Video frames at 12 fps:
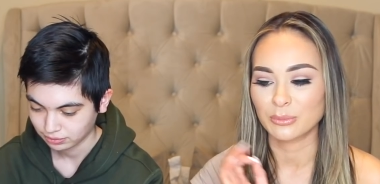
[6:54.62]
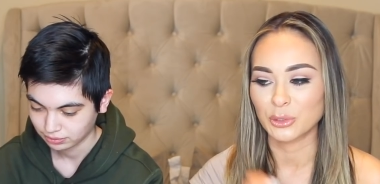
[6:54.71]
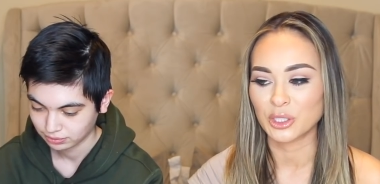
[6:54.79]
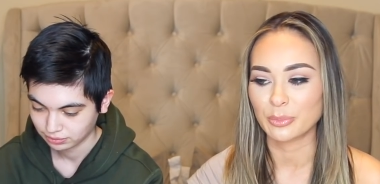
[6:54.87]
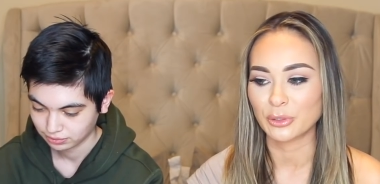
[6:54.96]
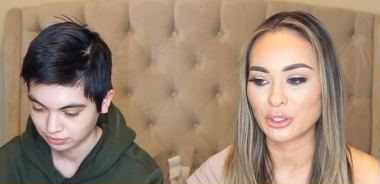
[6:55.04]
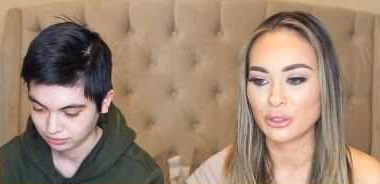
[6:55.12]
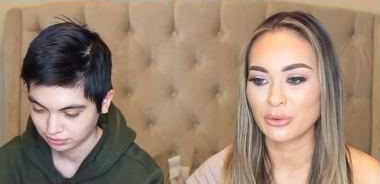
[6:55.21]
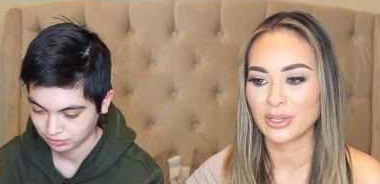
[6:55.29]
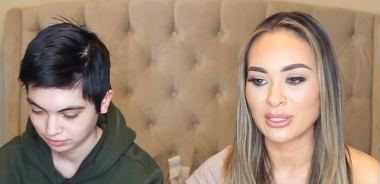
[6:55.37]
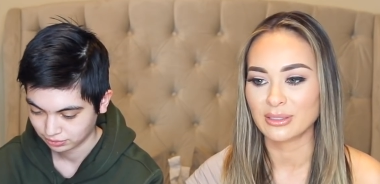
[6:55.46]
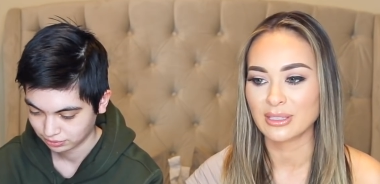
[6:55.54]
Speaker 1: multiple
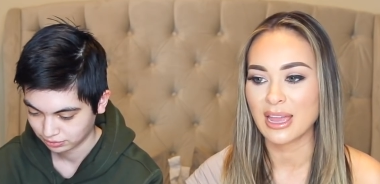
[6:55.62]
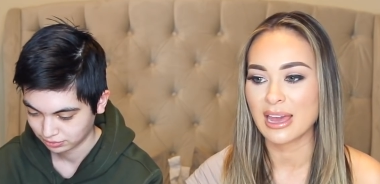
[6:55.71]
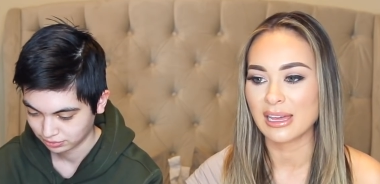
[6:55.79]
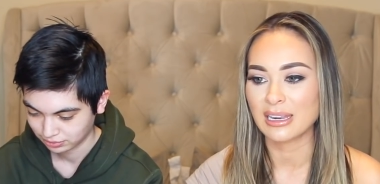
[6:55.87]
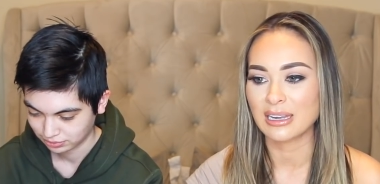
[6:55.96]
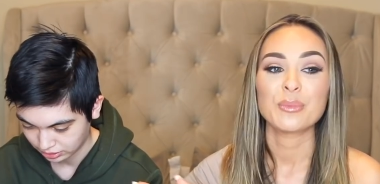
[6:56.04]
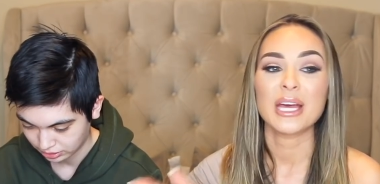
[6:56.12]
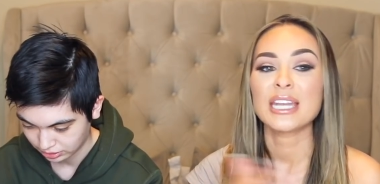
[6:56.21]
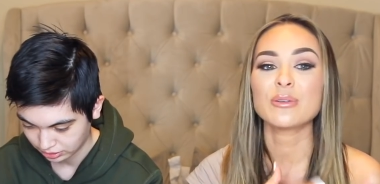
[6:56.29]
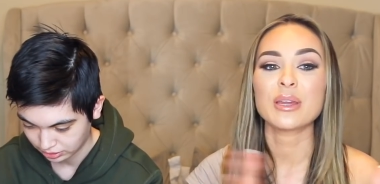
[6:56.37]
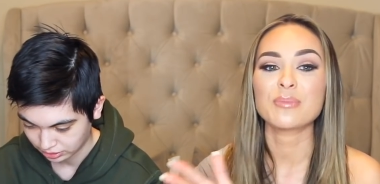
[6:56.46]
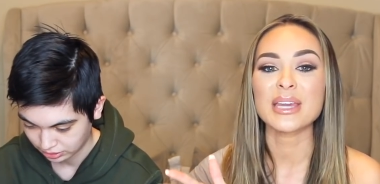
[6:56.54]
choice. But
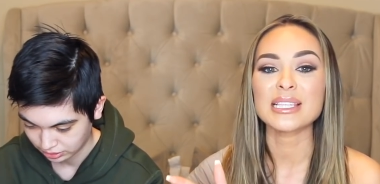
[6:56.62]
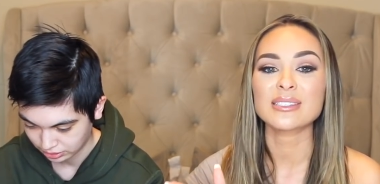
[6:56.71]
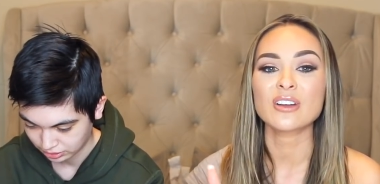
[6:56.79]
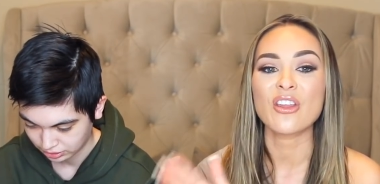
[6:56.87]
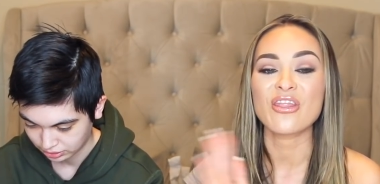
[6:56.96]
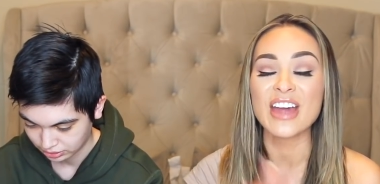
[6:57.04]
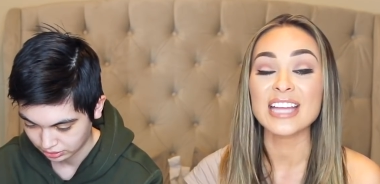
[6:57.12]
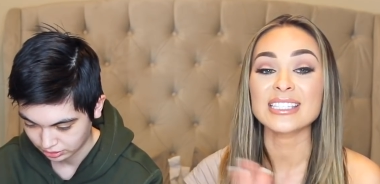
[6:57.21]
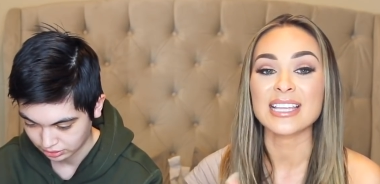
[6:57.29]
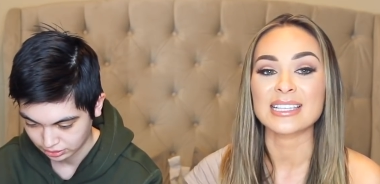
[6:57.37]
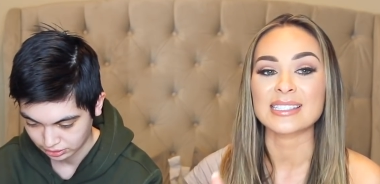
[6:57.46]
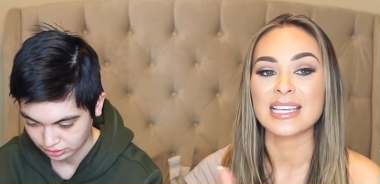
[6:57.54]
anyway, based on that
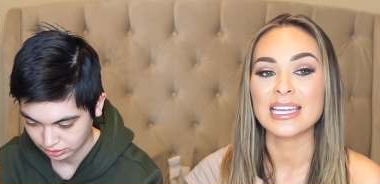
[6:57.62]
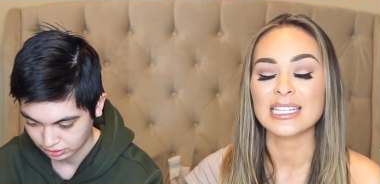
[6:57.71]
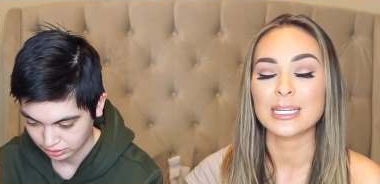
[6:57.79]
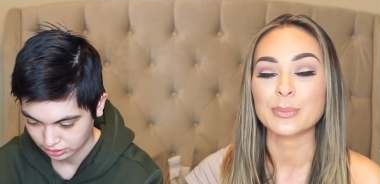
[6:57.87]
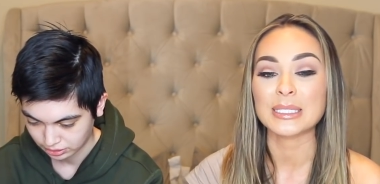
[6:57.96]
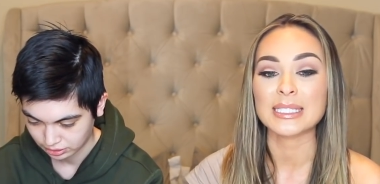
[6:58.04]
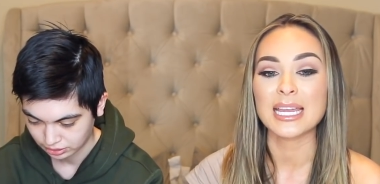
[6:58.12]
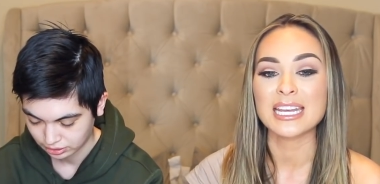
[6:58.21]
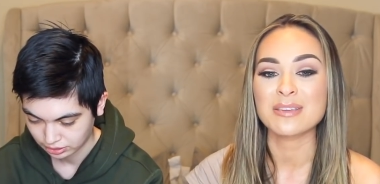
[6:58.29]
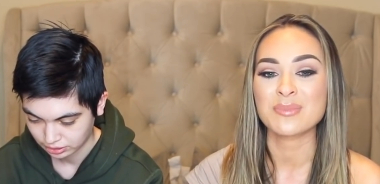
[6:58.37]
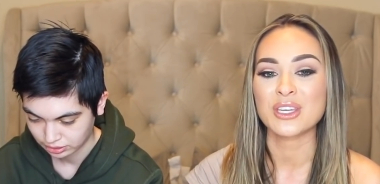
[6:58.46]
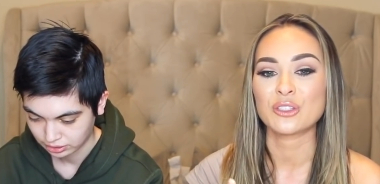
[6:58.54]
test, they ended up
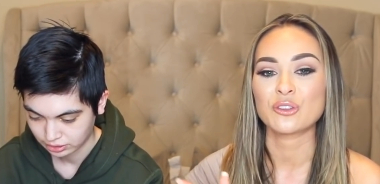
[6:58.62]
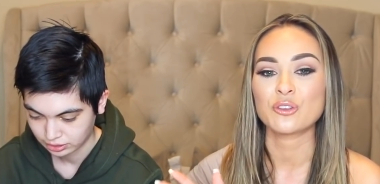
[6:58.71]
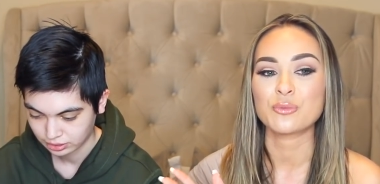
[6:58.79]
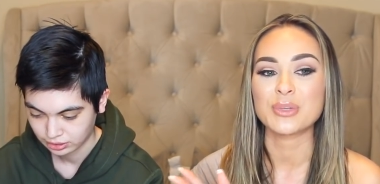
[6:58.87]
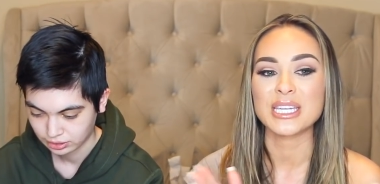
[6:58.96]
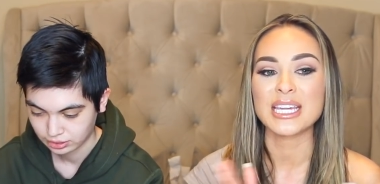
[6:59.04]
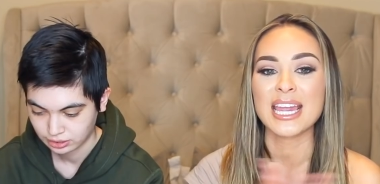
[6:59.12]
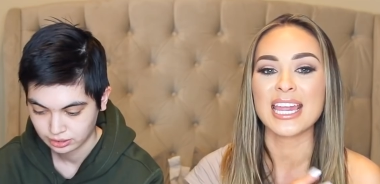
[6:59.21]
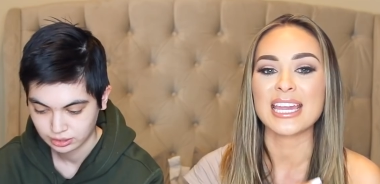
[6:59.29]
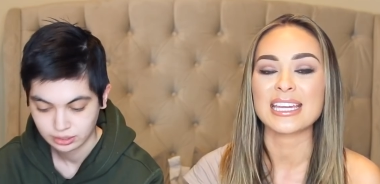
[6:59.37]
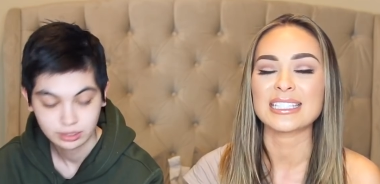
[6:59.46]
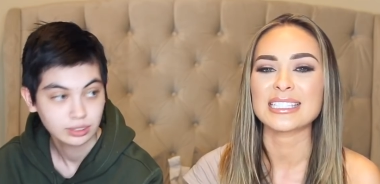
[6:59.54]
assigning me to be
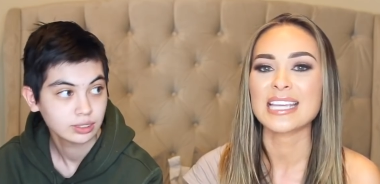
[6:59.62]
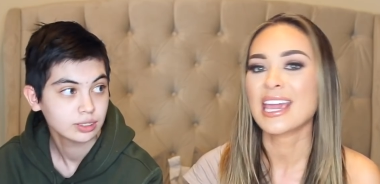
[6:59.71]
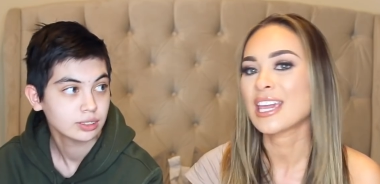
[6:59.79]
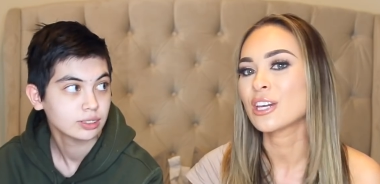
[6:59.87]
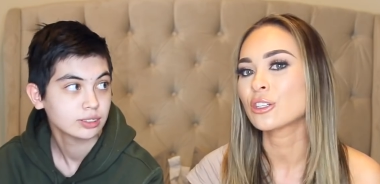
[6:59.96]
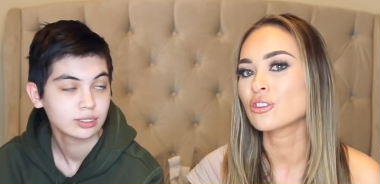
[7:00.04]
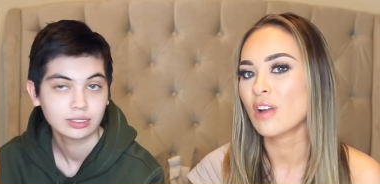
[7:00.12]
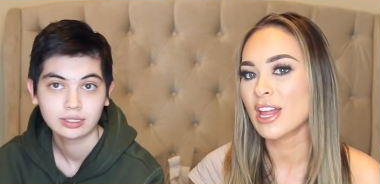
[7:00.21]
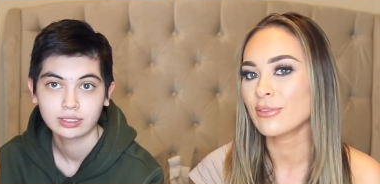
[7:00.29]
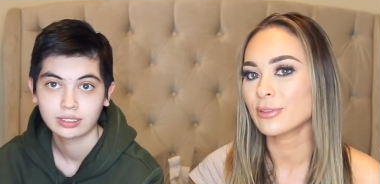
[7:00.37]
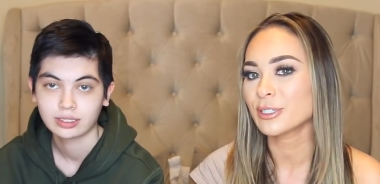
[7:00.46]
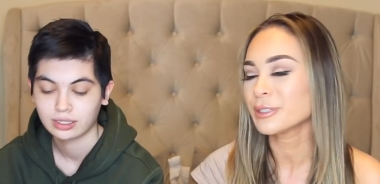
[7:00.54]
a tank
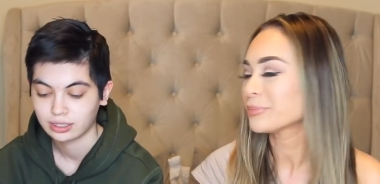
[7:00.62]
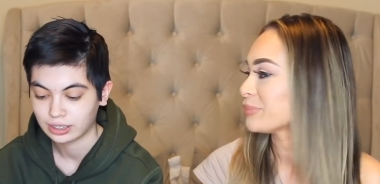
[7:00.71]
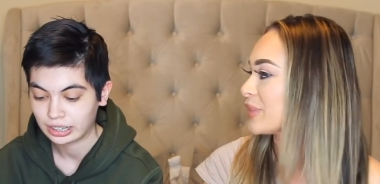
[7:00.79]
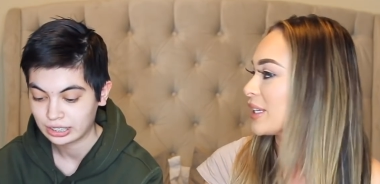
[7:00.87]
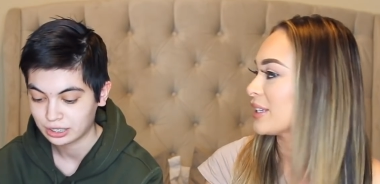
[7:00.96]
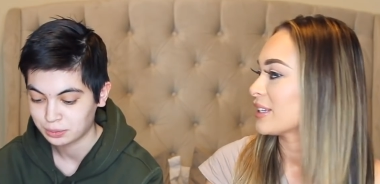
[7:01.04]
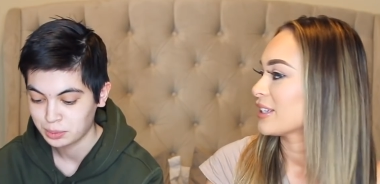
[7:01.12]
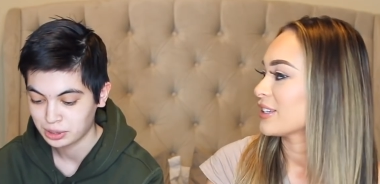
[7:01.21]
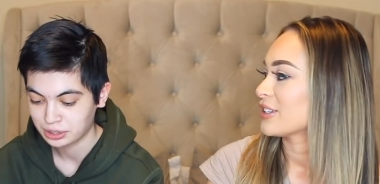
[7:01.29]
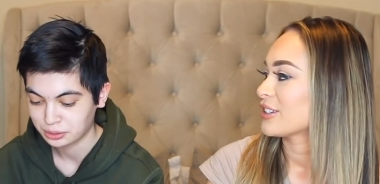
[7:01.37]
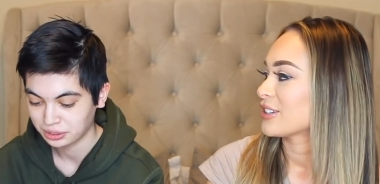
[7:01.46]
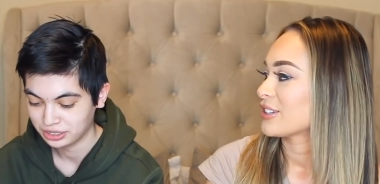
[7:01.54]
driver. That's a pretty
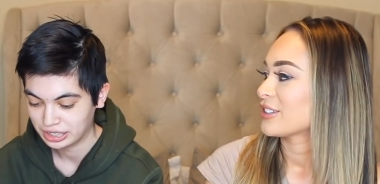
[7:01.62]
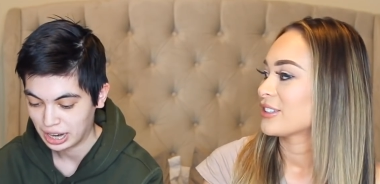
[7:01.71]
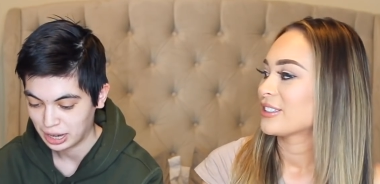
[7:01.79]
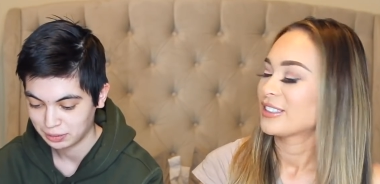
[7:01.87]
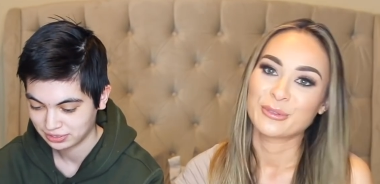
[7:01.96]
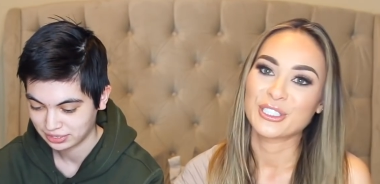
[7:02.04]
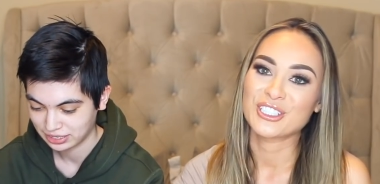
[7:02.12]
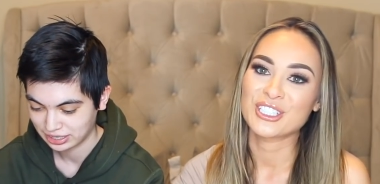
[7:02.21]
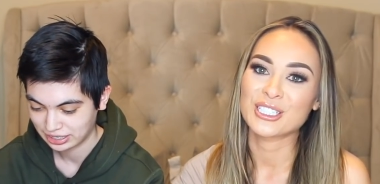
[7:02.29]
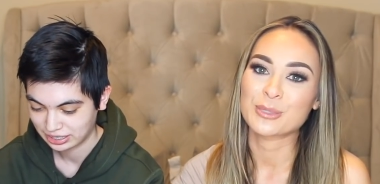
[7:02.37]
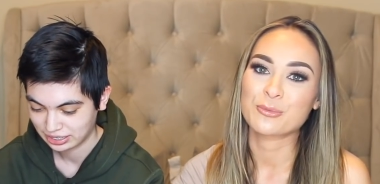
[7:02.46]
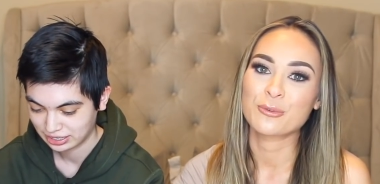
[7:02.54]
cool job. Which
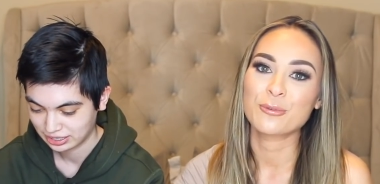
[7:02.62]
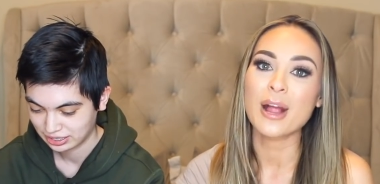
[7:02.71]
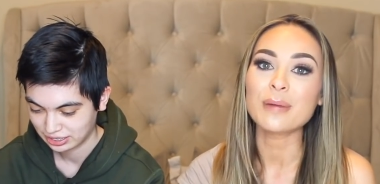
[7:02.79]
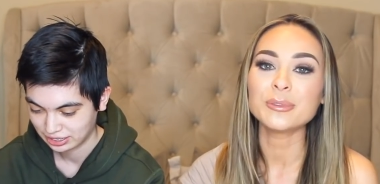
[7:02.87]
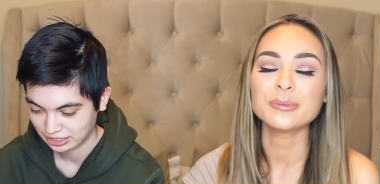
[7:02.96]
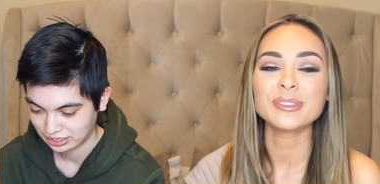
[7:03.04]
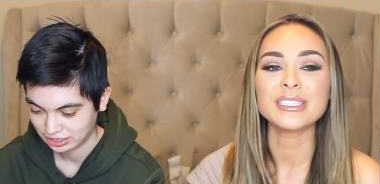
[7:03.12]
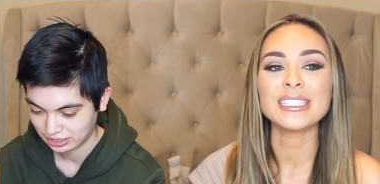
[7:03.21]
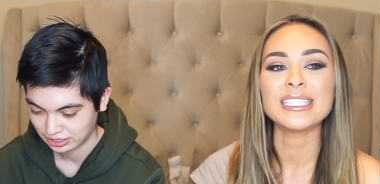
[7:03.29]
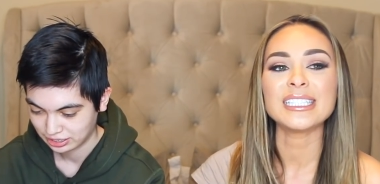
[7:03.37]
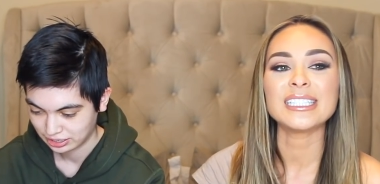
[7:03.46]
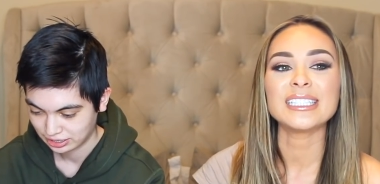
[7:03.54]
is
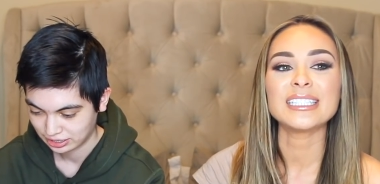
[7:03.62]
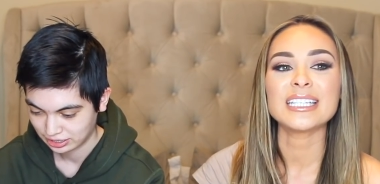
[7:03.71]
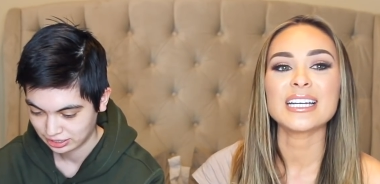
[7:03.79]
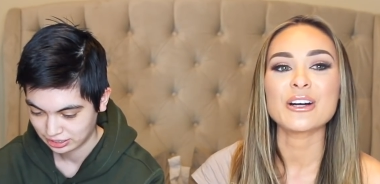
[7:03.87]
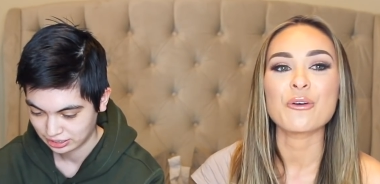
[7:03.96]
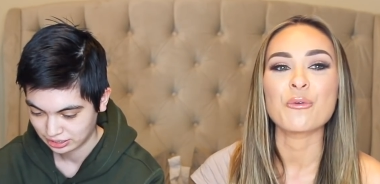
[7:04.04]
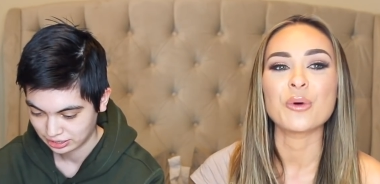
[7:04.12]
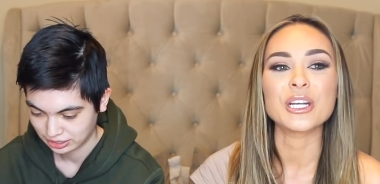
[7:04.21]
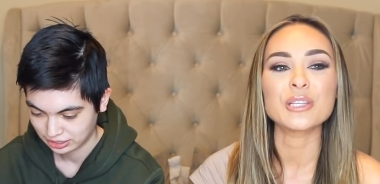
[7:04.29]
probably one